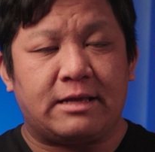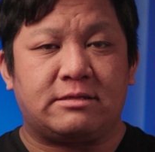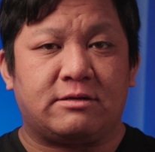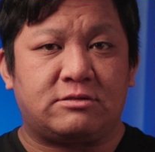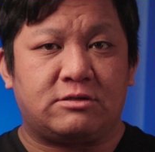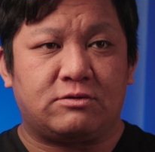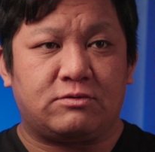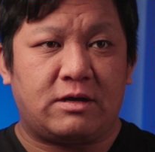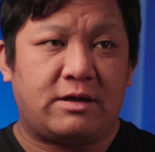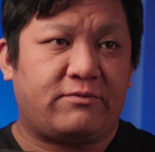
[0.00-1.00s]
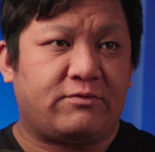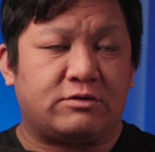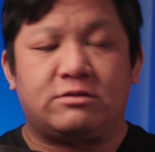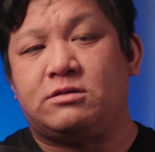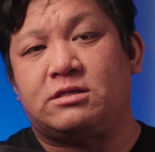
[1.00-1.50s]
and also
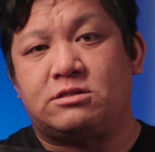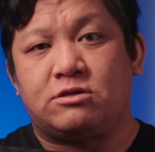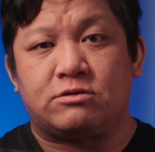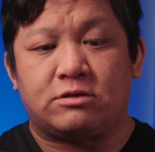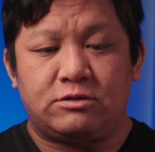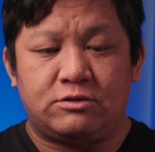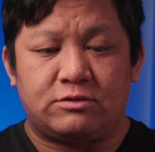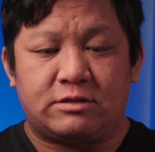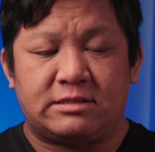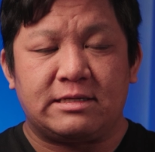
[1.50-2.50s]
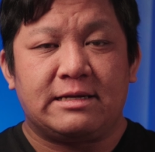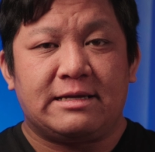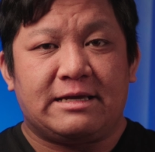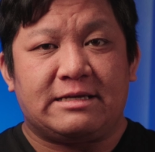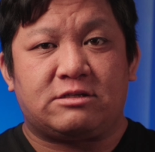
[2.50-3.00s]
for just certain uses
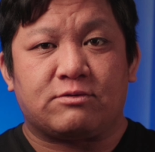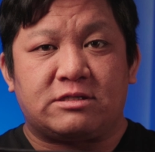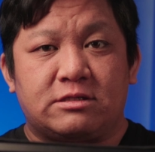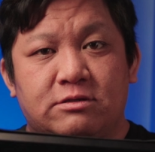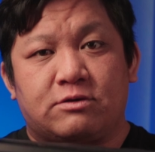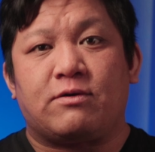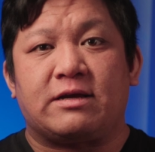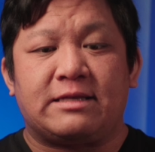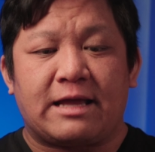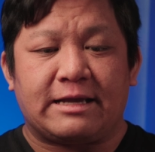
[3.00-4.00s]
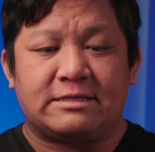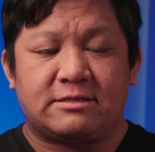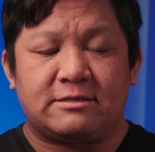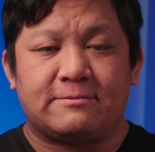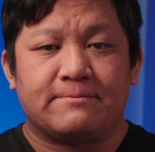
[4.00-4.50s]
it's just quite
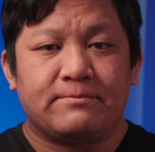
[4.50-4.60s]
nicer